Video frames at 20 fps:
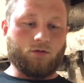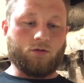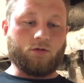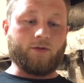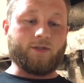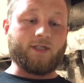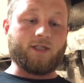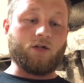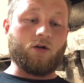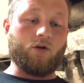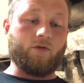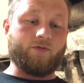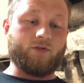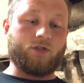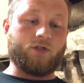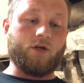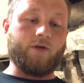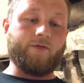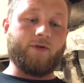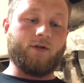So it says half a
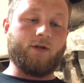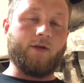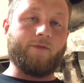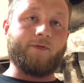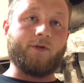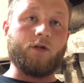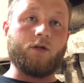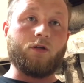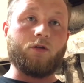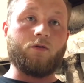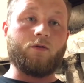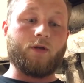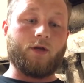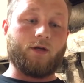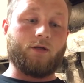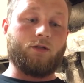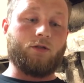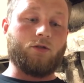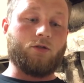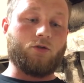serving. If you're gonna do
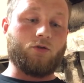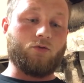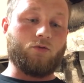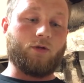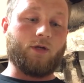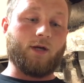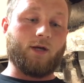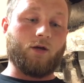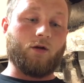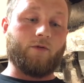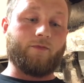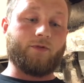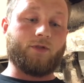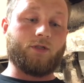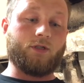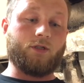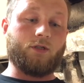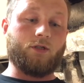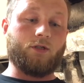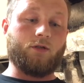that, you do get
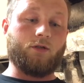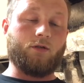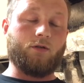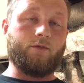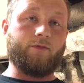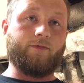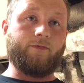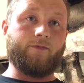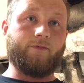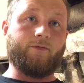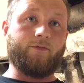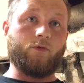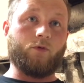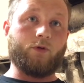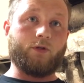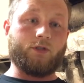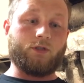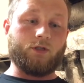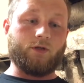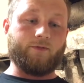obviously
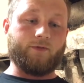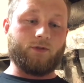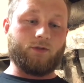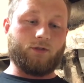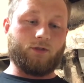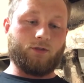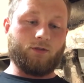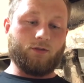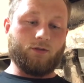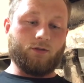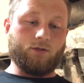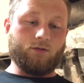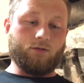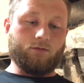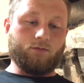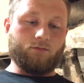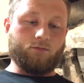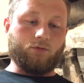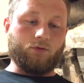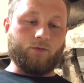40 servings,
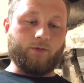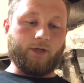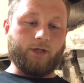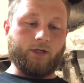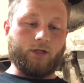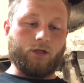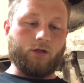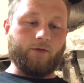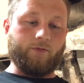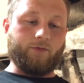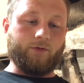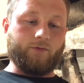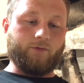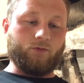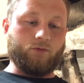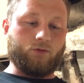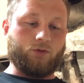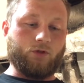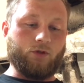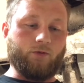but we're gonna go for the
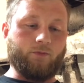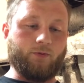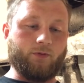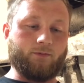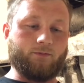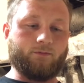full scoop.